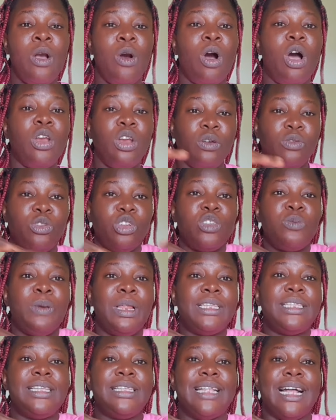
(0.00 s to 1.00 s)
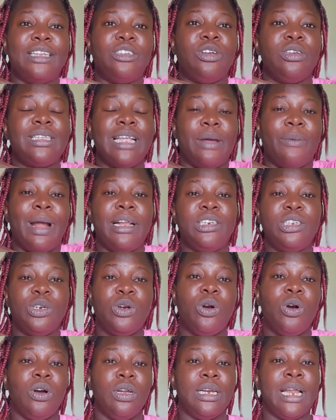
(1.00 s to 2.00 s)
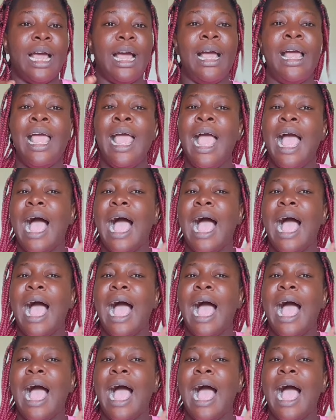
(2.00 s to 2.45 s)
all of those places that are just around the corner,